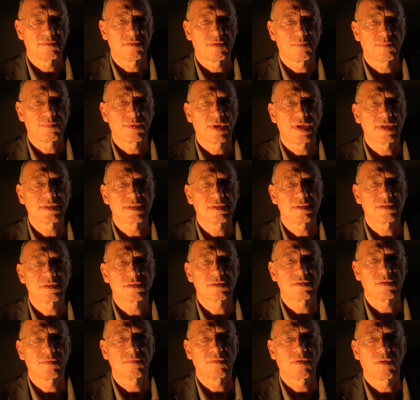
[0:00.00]
the
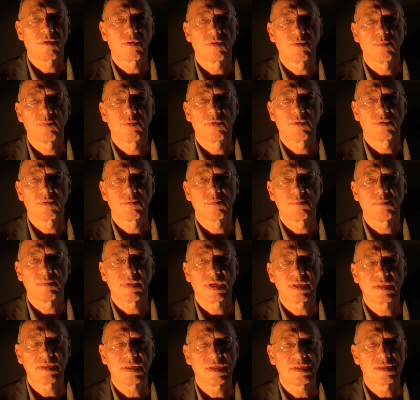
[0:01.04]
presence of global
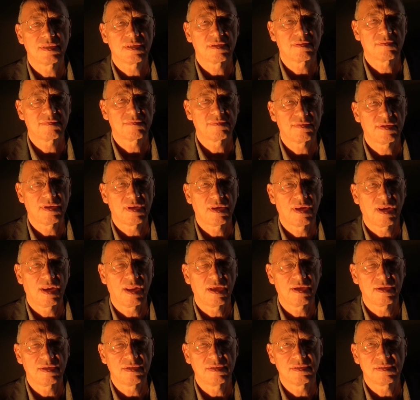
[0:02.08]
magnetic field
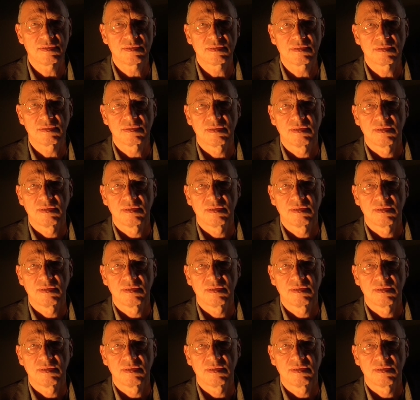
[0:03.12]
lines.